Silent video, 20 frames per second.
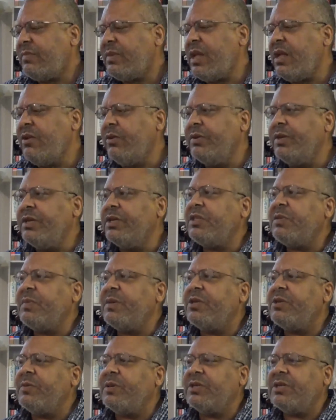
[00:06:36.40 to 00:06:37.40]
I don't need to
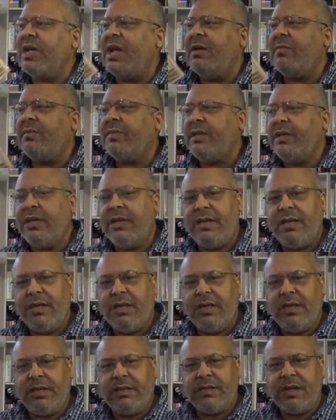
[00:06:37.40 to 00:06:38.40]
spend too much time
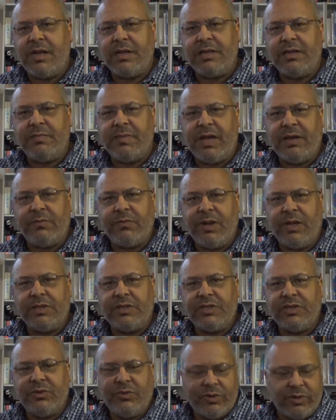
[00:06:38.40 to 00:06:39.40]
talking about Rod
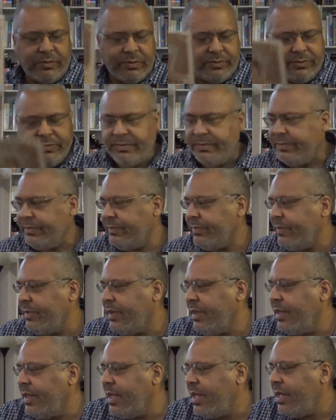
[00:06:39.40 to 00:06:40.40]
Stewart.
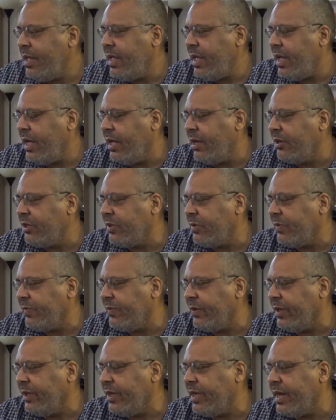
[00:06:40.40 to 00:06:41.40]
Here's a
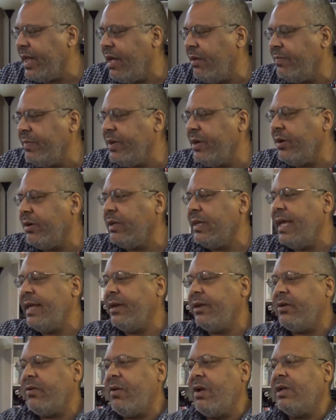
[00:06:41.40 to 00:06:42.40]
really good album here,
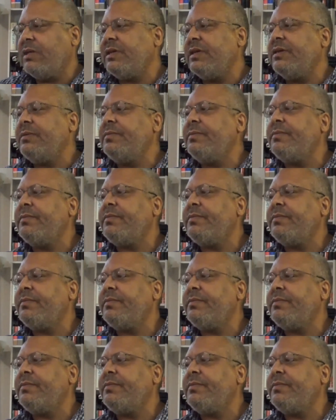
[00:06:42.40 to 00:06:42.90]
Atlantic Crossing.